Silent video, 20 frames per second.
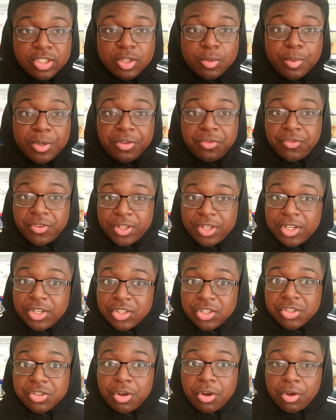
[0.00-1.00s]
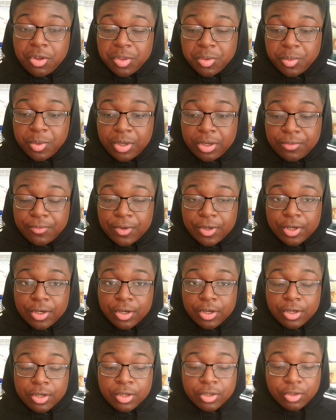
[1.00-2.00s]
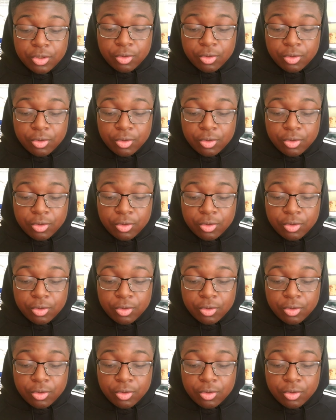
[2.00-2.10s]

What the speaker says: So we finished all 3 of our